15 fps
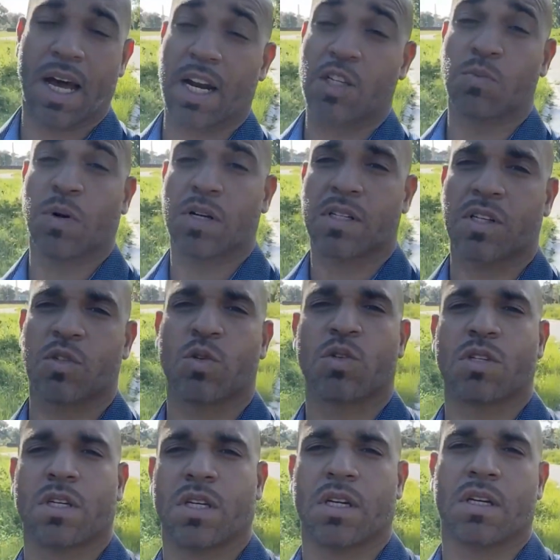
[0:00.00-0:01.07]
as much as you
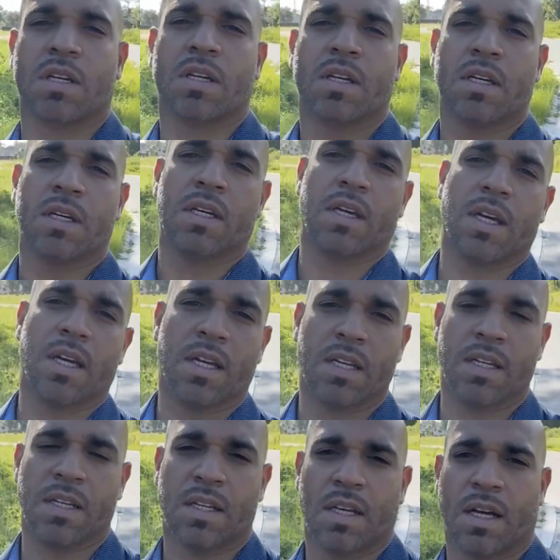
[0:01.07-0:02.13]
see
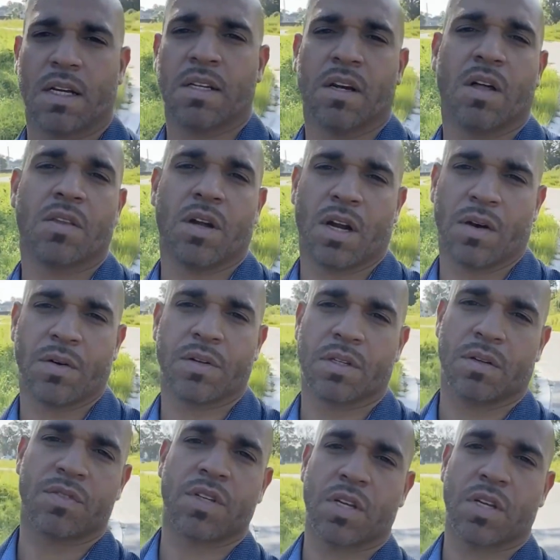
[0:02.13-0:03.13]
in other areas of